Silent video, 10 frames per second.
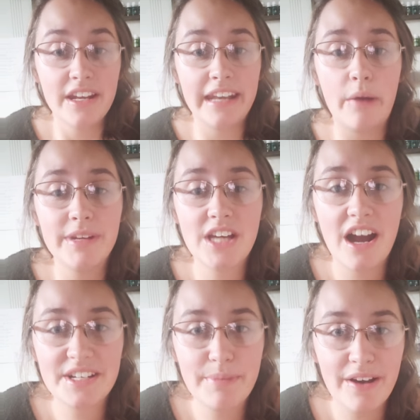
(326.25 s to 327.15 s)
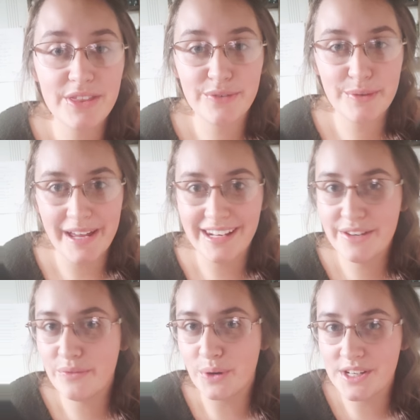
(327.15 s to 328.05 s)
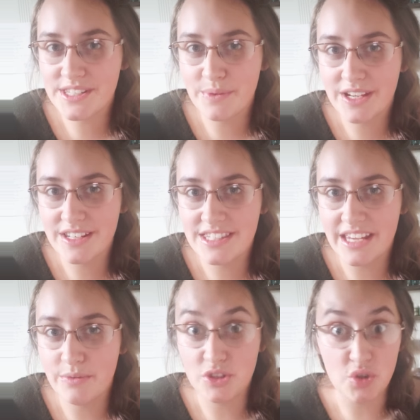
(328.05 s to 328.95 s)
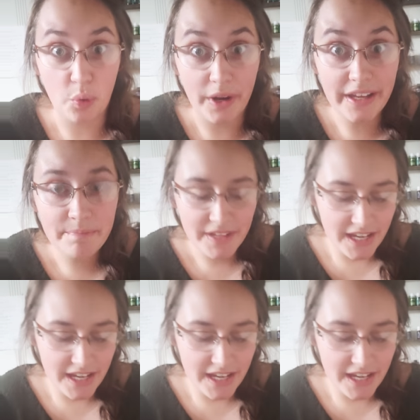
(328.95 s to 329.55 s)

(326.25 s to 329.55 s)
Now, we talked about the repetitive words that we could say with joy.